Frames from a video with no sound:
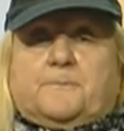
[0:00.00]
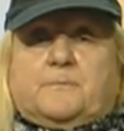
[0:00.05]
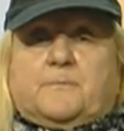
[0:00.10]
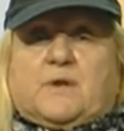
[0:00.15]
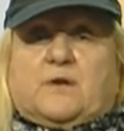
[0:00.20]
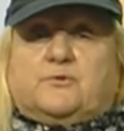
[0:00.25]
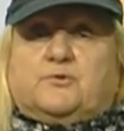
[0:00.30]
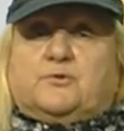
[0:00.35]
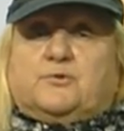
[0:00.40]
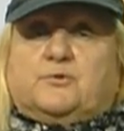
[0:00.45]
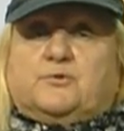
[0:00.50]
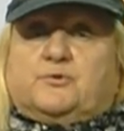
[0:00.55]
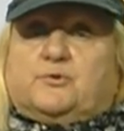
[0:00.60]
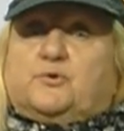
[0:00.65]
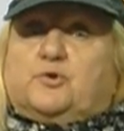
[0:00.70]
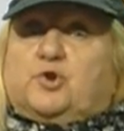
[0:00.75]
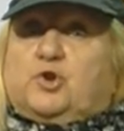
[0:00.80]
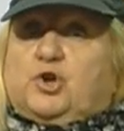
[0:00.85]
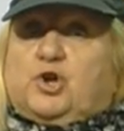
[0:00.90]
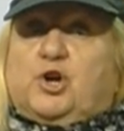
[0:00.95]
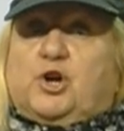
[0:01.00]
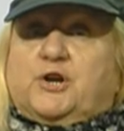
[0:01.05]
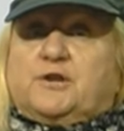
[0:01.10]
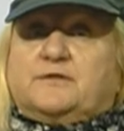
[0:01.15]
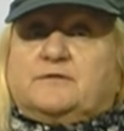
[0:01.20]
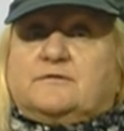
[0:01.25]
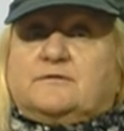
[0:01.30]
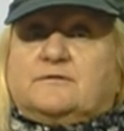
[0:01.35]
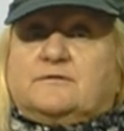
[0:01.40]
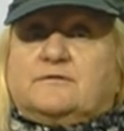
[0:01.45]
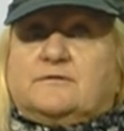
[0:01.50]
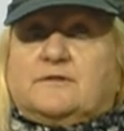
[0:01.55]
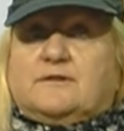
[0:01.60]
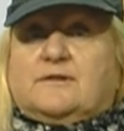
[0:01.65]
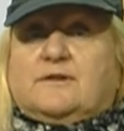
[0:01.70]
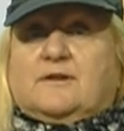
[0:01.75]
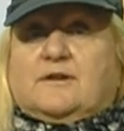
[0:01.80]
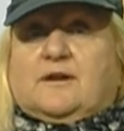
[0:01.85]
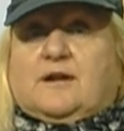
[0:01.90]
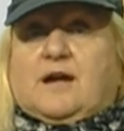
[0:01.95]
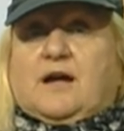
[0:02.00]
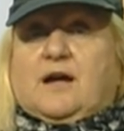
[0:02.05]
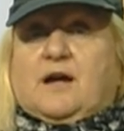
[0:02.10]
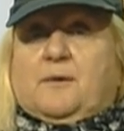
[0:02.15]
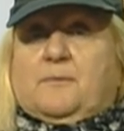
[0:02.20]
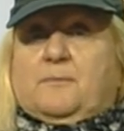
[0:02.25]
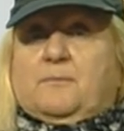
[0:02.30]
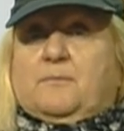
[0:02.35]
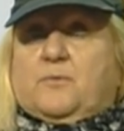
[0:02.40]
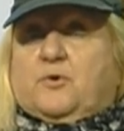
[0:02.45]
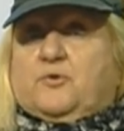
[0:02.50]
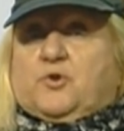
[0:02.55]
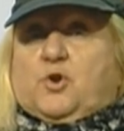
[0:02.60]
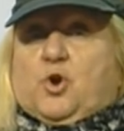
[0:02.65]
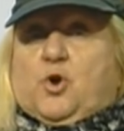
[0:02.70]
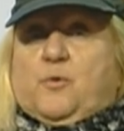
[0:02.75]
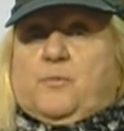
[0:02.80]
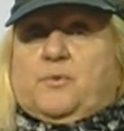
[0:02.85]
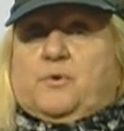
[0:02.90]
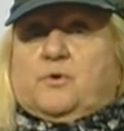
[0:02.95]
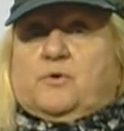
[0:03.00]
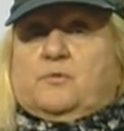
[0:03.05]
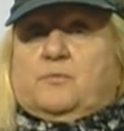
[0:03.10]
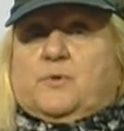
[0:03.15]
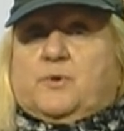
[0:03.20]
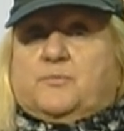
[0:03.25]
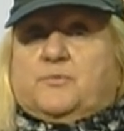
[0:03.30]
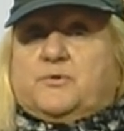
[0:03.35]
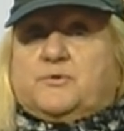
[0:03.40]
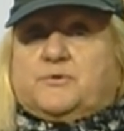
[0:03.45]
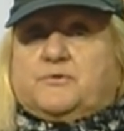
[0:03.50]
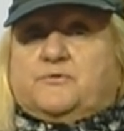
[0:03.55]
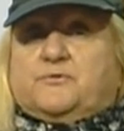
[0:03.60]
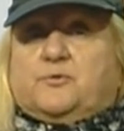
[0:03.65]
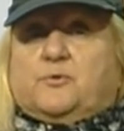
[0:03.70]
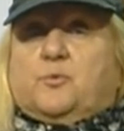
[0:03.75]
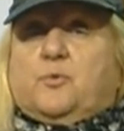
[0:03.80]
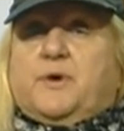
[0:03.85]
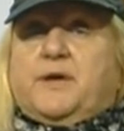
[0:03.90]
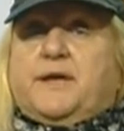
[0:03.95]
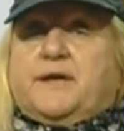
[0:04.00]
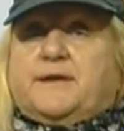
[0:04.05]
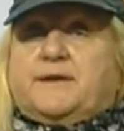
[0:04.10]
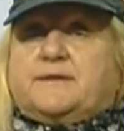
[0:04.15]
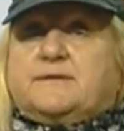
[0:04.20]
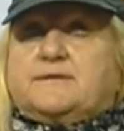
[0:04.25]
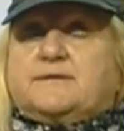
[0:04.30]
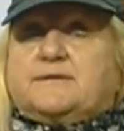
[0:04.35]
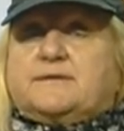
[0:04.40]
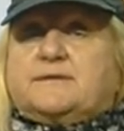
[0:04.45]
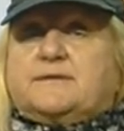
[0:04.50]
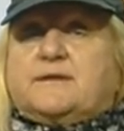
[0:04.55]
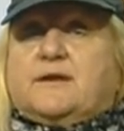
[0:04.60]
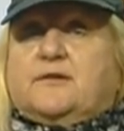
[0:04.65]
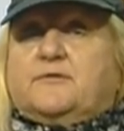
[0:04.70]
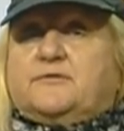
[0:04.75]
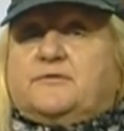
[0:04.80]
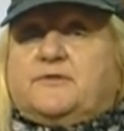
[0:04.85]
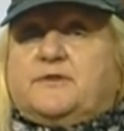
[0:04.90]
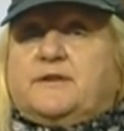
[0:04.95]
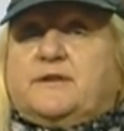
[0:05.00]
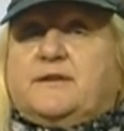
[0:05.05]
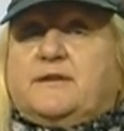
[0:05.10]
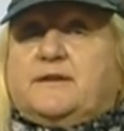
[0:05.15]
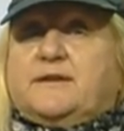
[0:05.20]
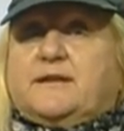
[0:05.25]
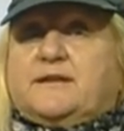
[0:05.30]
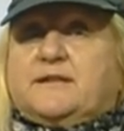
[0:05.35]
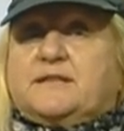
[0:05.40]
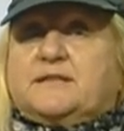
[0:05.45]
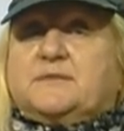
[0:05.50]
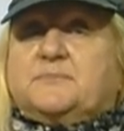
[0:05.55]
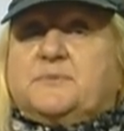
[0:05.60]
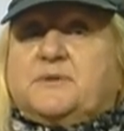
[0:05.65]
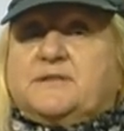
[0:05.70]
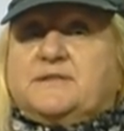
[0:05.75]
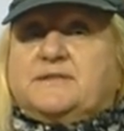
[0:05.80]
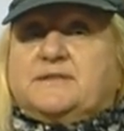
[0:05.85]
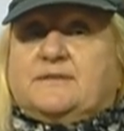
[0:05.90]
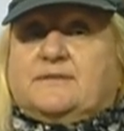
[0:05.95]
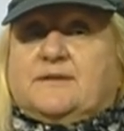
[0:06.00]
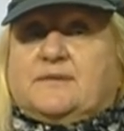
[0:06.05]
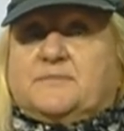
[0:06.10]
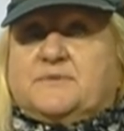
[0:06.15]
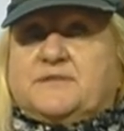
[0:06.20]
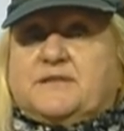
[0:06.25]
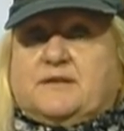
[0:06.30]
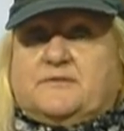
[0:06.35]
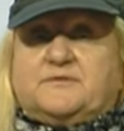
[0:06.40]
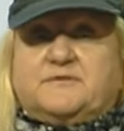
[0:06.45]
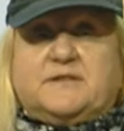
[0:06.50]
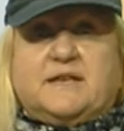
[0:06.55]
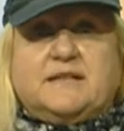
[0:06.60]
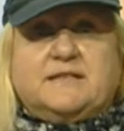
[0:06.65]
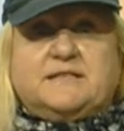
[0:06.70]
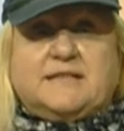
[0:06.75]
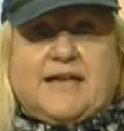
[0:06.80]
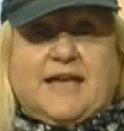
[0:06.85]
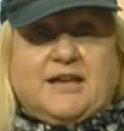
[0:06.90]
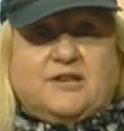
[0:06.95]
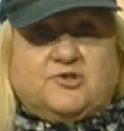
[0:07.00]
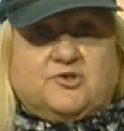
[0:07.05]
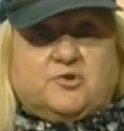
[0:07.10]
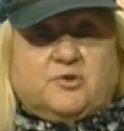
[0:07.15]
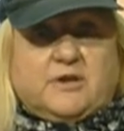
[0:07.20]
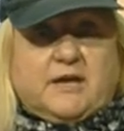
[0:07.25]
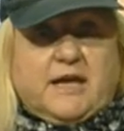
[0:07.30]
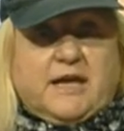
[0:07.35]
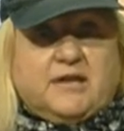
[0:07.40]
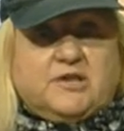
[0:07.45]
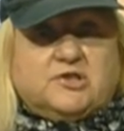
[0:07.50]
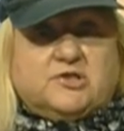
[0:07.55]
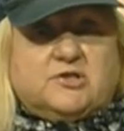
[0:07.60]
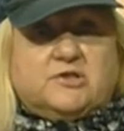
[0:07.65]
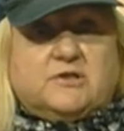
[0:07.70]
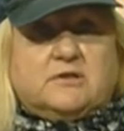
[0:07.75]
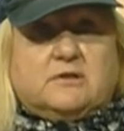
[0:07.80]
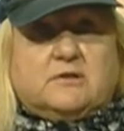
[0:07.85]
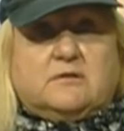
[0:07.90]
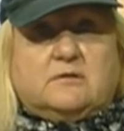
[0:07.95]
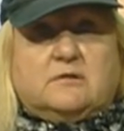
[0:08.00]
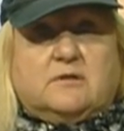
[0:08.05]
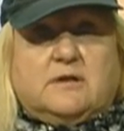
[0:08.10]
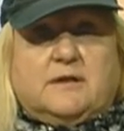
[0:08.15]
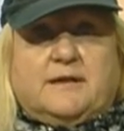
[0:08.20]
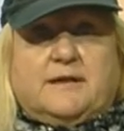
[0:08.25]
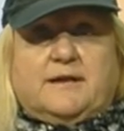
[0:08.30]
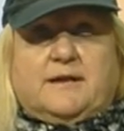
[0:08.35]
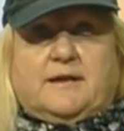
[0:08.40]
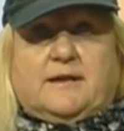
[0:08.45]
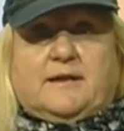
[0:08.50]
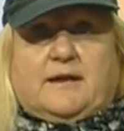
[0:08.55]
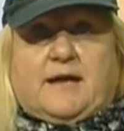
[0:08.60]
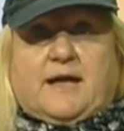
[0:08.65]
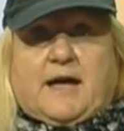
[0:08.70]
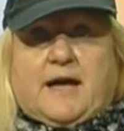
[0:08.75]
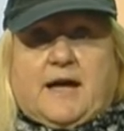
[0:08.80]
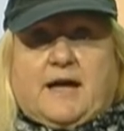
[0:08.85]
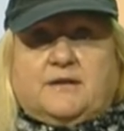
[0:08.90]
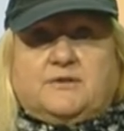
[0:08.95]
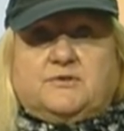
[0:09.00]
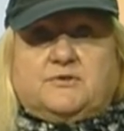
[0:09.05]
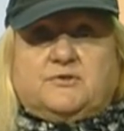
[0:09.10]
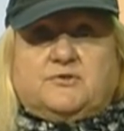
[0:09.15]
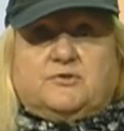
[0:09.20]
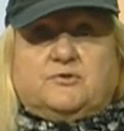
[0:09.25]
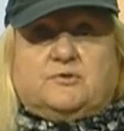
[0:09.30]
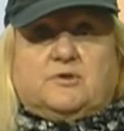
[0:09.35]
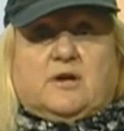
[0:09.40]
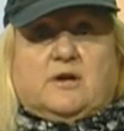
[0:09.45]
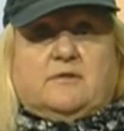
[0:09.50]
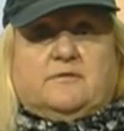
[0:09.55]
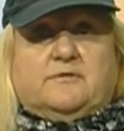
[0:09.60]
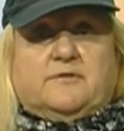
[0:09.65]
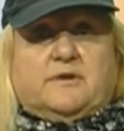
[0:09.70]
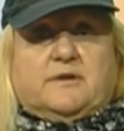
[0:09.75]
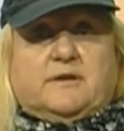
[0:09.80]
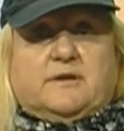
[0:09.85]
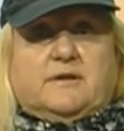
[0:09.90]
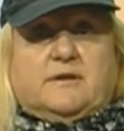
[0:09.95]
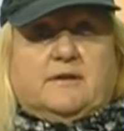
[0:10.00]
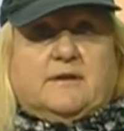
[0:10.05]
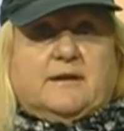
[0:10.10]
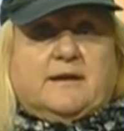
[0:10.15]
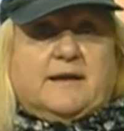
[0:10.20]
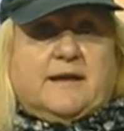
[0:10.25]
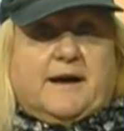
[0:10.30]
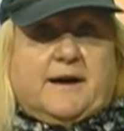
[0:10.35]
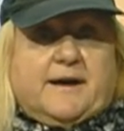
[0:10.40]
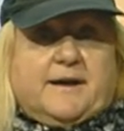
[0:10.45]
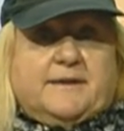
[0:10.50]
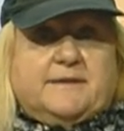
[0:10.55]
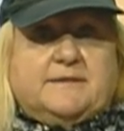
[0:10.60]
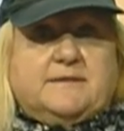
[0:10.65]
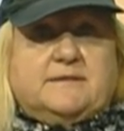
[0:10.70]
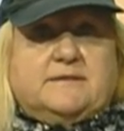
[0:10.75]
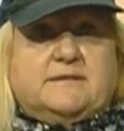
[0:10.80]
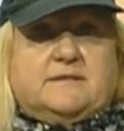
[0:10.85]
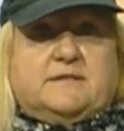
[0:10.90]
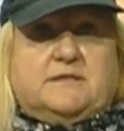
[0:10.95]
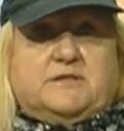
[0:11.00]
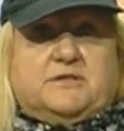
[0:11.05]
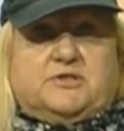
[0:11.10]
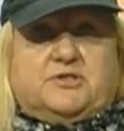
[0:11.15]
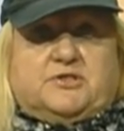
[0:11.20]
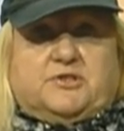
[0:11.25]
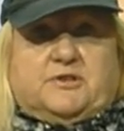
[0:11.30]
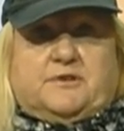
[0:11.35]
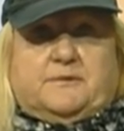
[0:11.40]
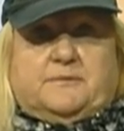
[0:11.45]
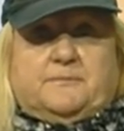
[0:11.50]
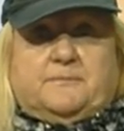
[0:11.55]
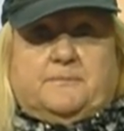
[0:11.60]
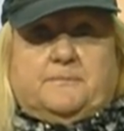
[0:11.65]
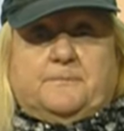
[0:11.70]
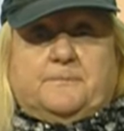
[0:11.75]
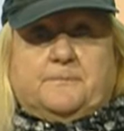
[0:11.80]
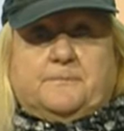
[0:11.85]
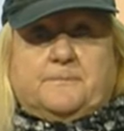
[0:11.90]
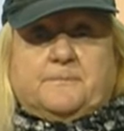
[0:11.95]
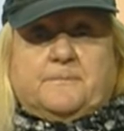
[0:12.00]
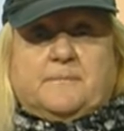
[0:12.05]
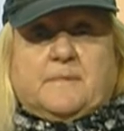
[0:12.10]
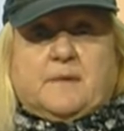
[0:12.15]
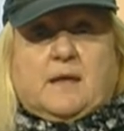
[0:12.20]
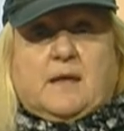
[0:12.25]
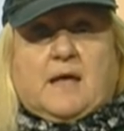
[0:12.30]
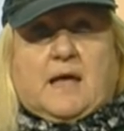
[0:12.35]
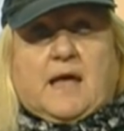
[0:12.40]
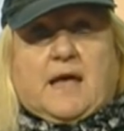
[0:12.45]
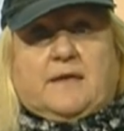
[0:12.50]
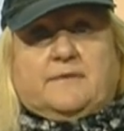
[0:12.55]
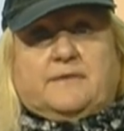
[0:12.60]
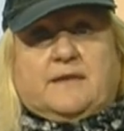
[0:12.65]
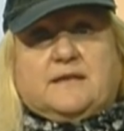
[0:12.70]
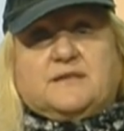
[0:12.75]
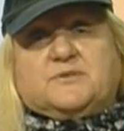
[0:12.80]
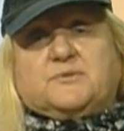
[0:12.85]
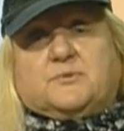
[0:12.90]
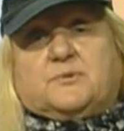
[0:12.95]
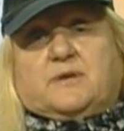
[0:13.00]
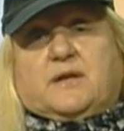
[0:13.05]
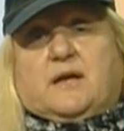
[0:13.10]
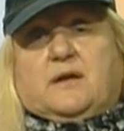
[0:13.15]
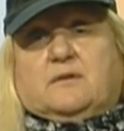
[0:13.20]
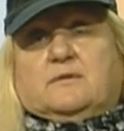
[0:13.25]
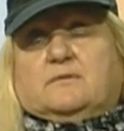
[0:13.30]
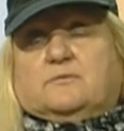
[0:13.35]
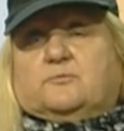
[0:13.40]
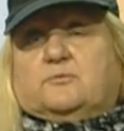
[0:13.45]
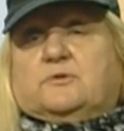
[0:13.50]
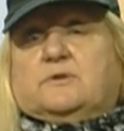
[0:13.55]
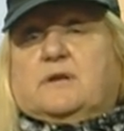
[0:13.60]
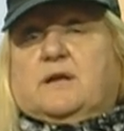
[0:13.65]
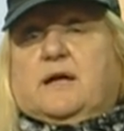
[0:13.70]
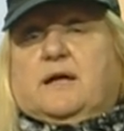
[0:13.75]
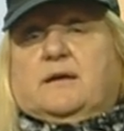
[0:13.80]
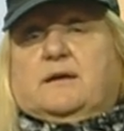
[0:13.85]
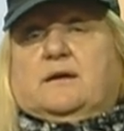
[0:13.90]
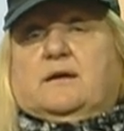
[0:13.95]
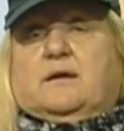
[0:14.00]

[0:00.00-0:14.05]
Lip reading: to learn more noble, more beautiful ways of thinking and expressing themselves. That's educational attitude of a guiding teacher. And that's what I would like